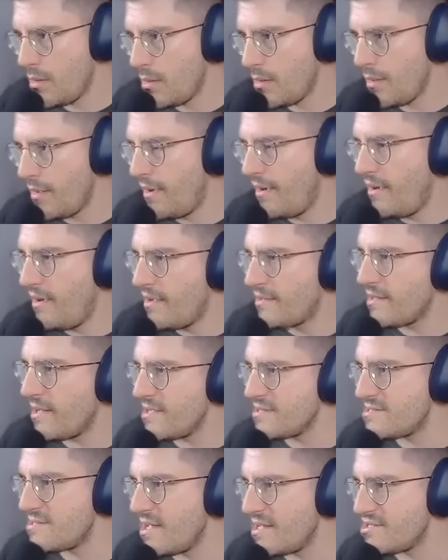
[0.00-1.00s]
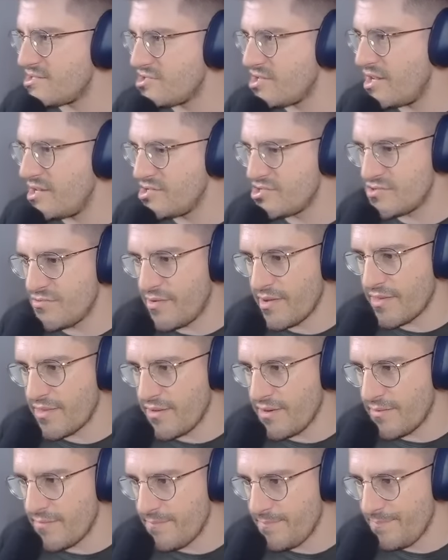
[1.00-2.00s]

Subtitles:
Oh, nice. Has changed right there.